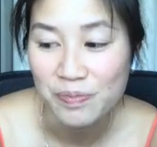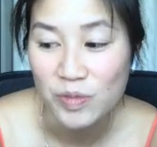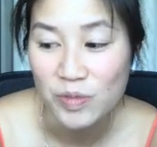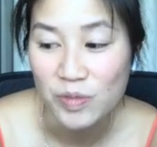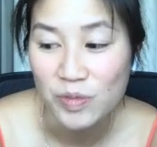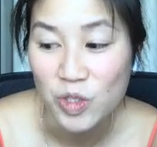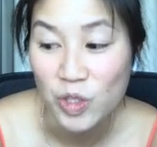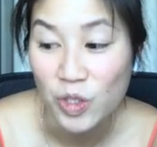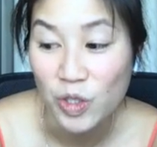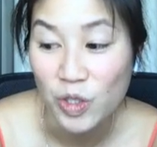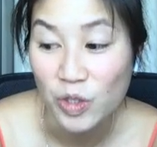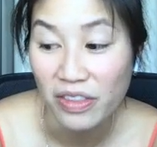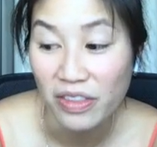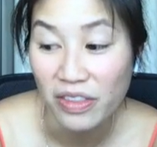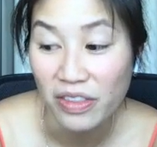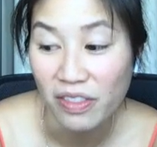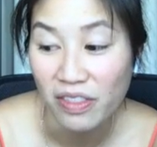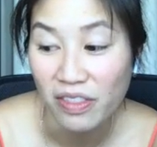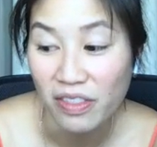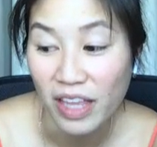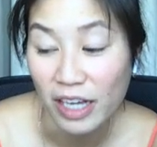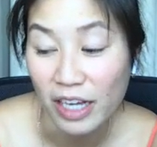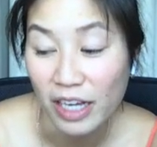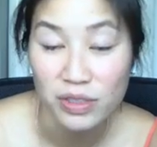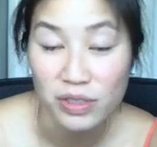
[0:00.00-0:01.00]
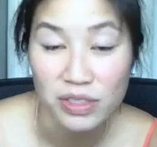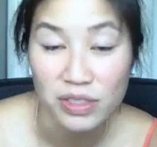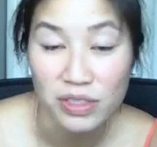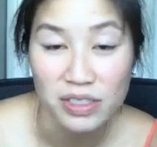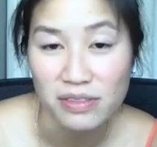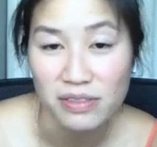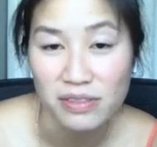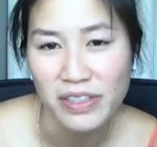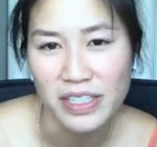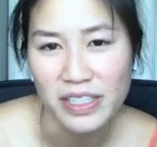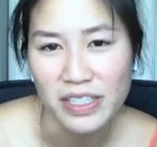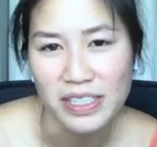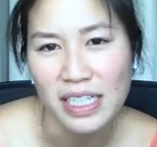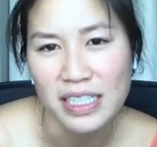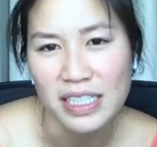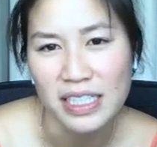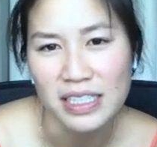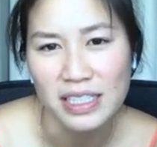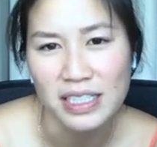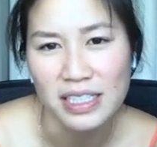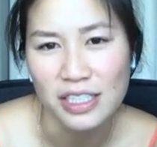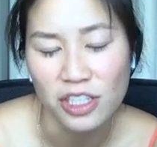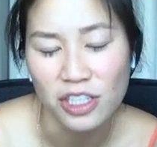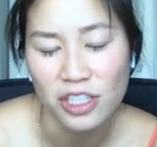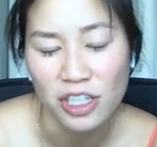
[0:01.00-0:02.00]
So that was a
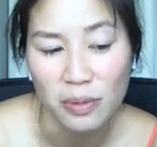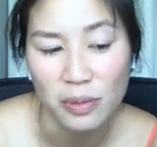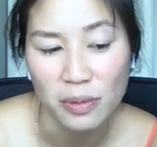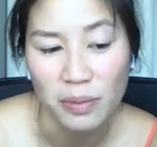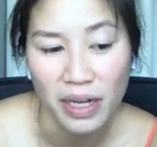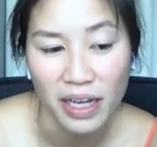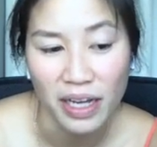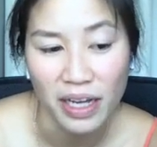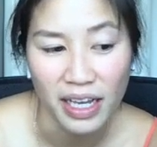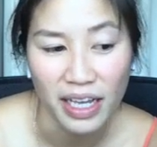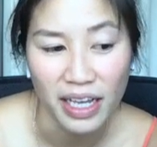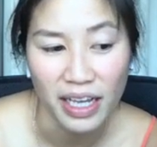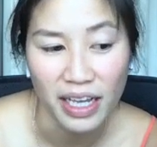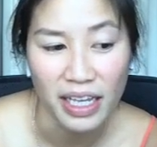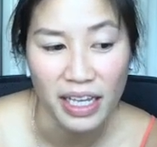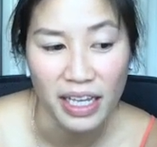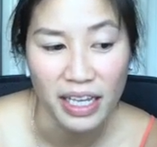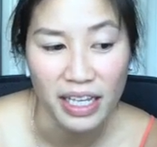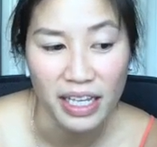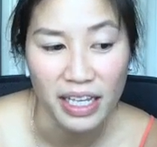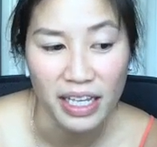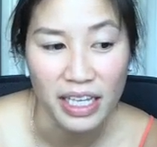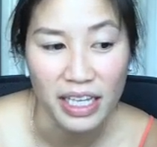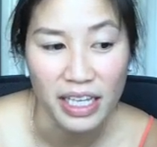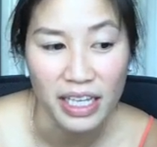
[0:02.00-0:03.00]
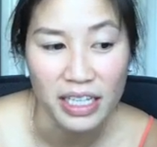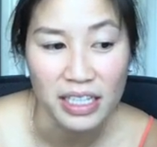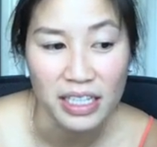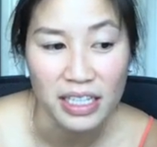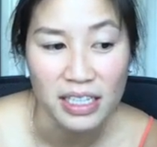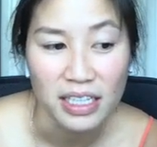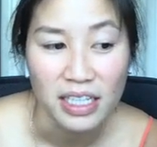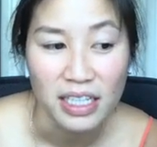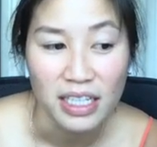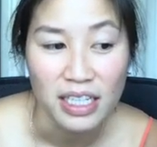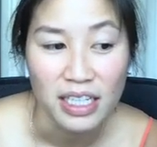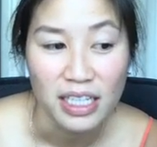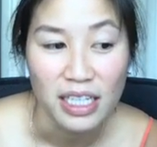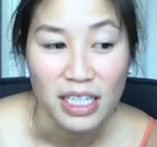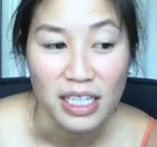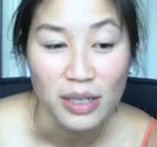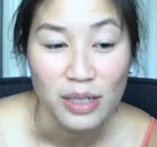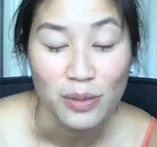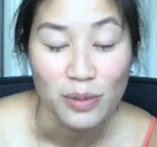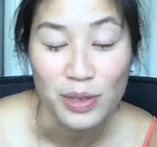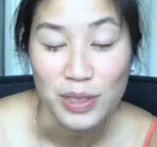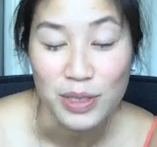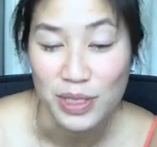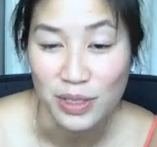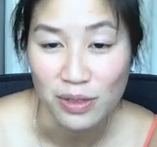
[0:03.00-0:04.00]
fantastic job. I
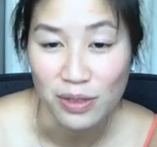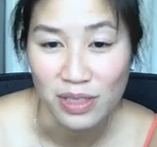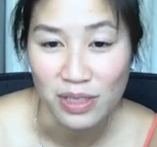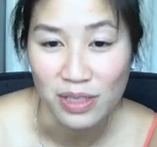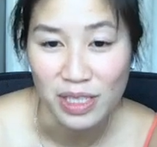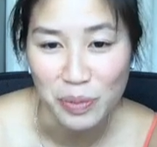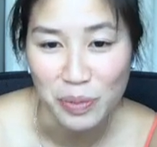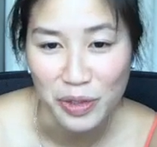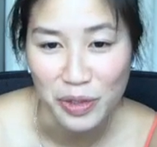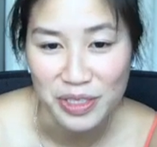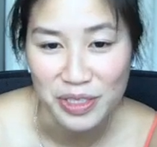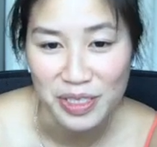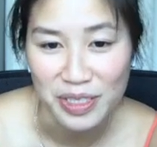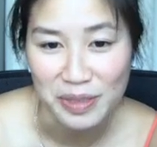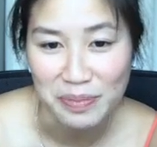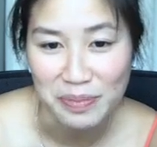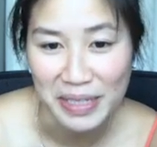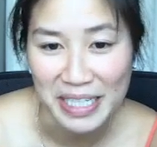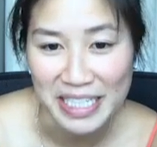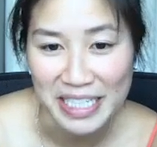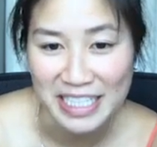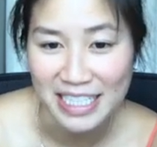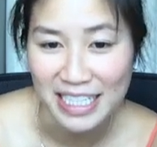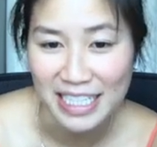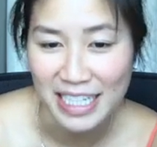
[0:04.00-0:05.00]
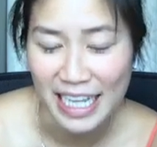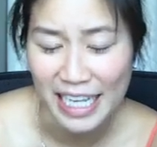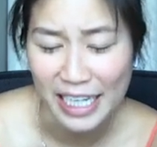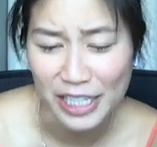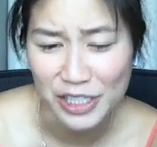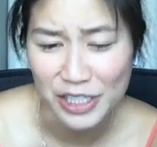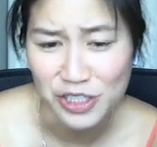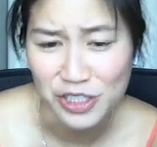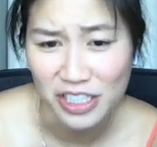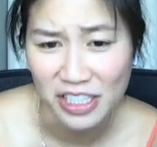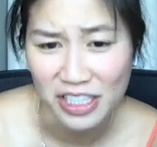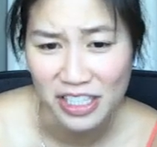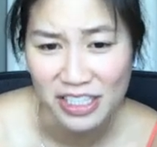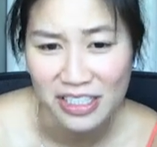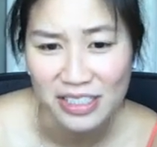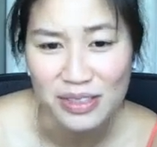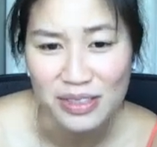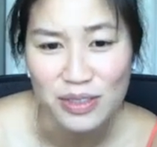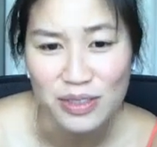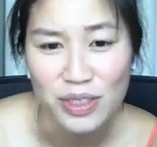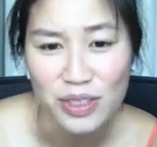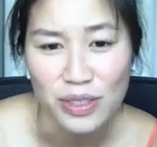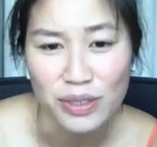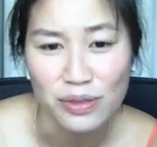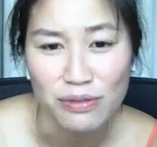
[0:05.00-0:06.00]
was the only person based in Asia.
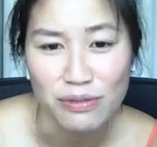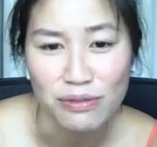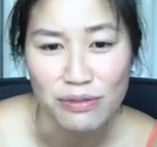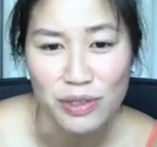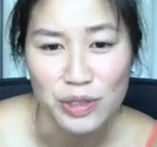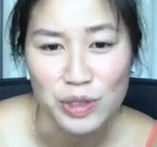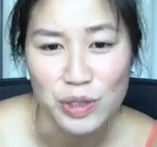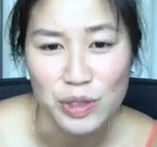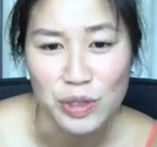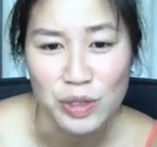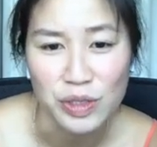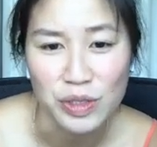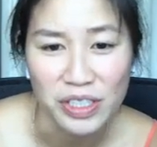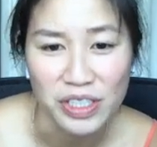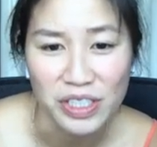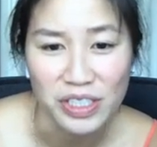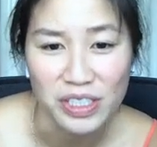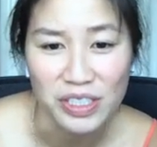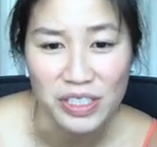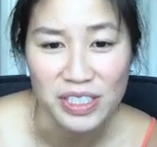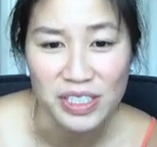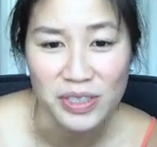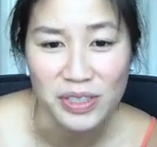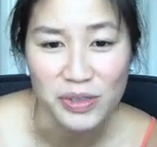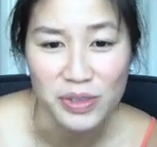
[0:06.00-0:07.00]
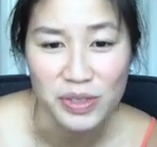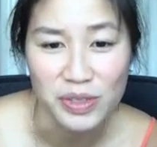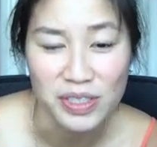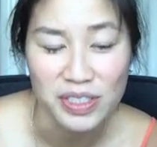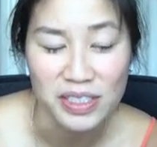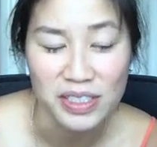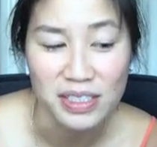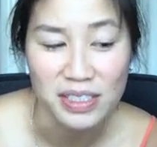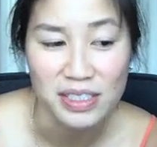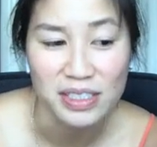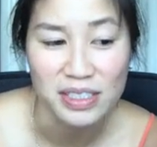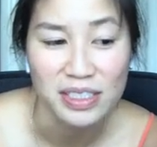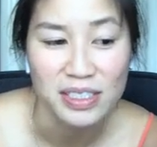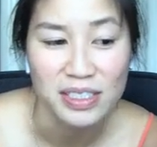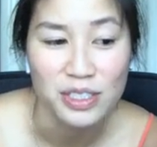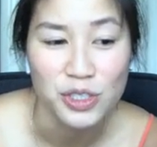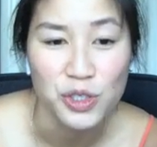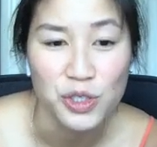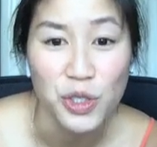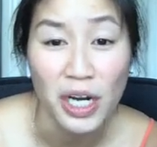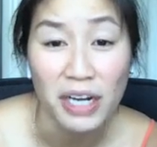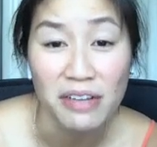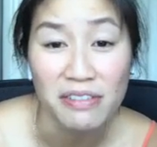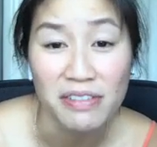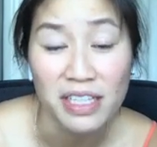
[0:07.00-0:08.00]
So for 2 years, I was
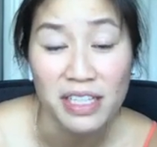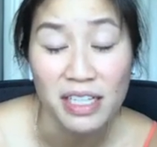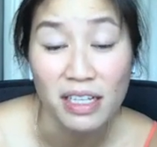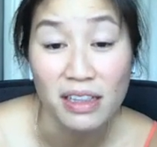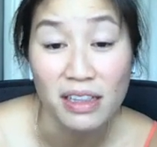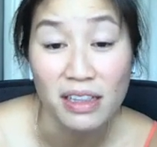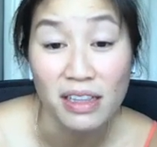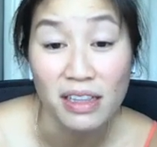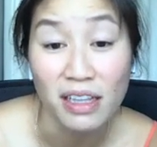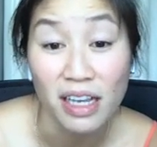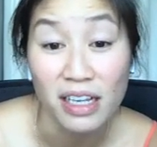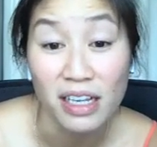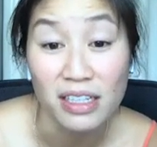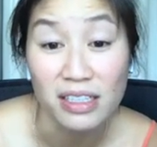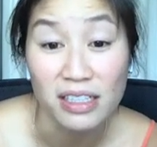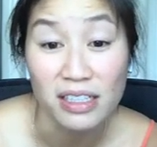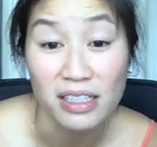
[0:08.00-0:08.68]
traveling a lot,